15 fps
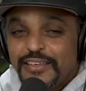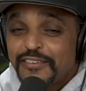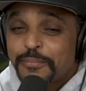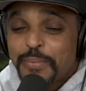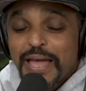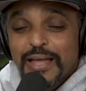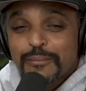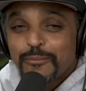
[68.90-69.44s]
he's
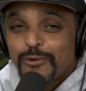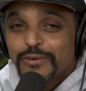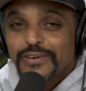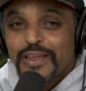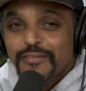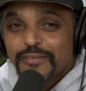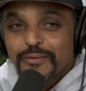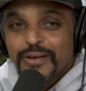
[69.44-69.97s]
back more
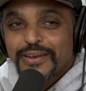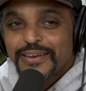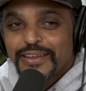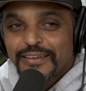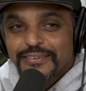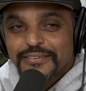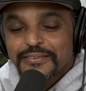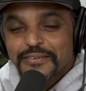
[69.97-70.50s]
than ever right
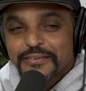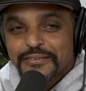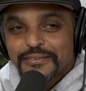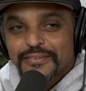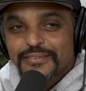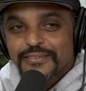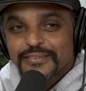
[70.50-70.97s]
now. So. I know,